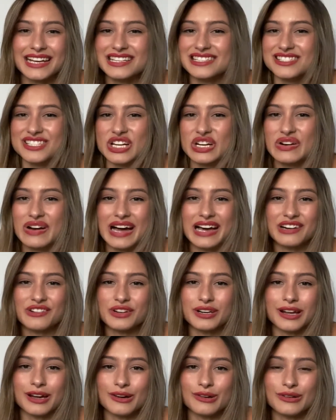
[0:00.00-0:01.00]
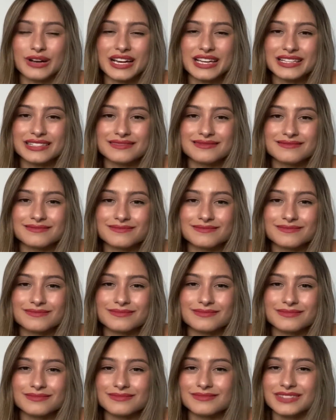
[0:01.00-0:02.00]
So I don't know.
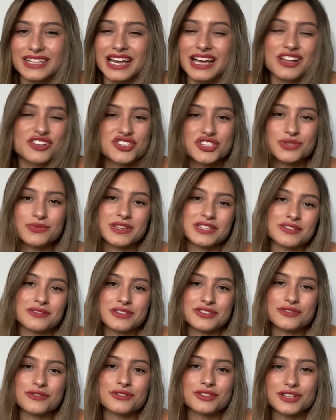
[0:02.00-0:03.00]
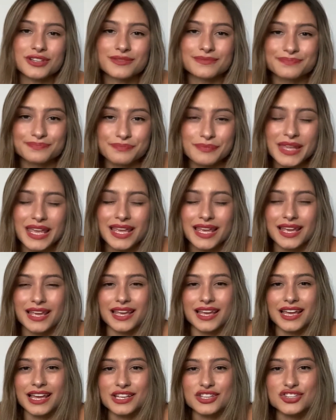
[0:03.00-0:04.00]
I'll just wait till he's older.
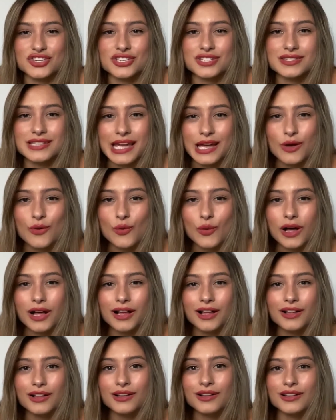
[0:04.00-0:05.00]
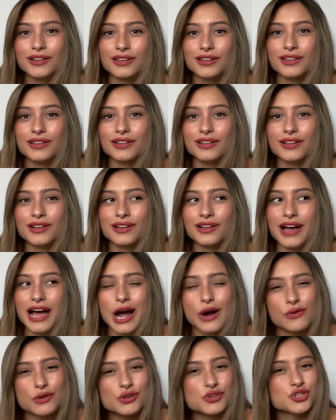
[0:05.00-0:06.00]
And she's like, well,
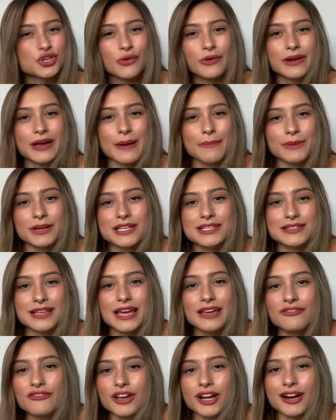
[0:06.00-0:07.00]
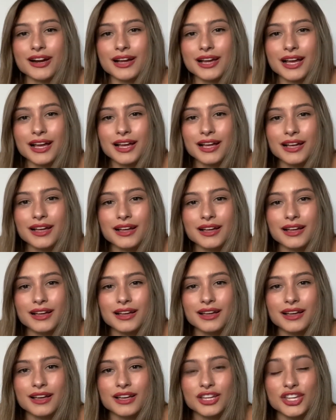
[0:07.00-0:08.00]
how are you showing up in his life, Erica?
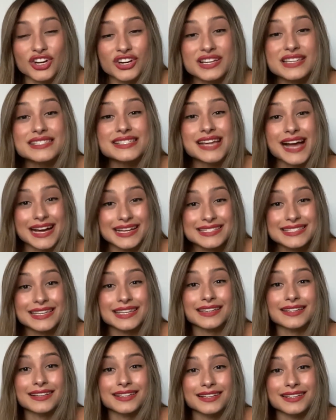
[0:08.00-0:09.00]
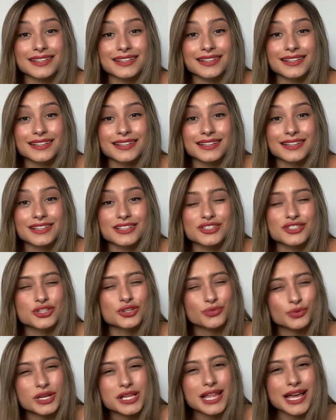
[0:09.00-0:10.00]
You're his cousin. Do
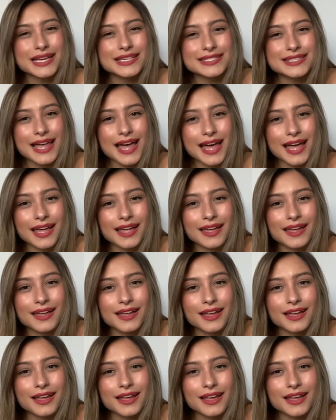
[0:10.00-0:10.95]
you realize that?